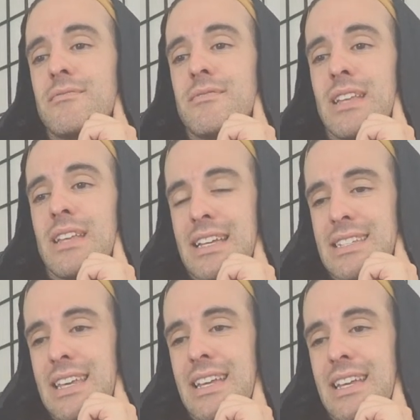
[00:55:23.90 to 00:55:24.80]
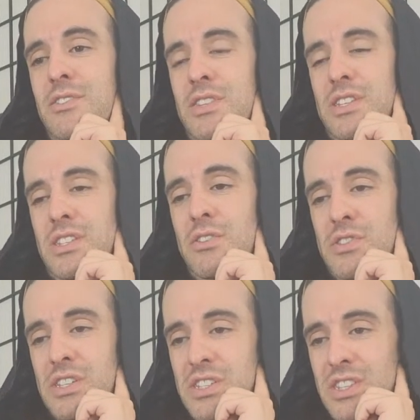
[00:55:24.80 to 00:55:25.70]
like I said, there's
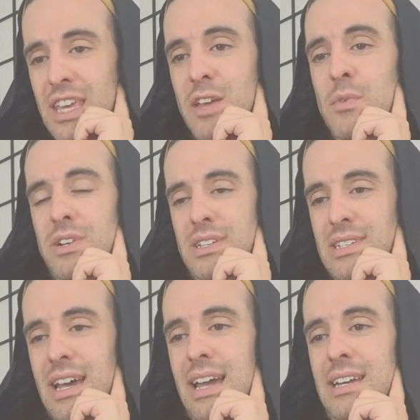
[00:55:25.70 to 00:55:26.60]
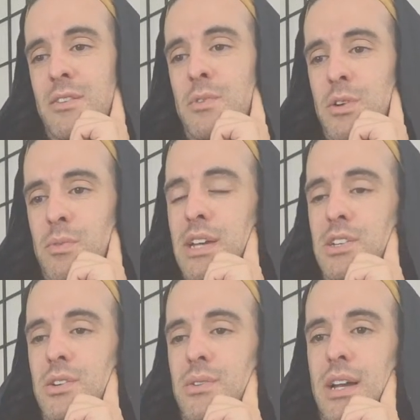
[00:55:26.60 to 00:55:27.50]
this thing we're deciding. What do?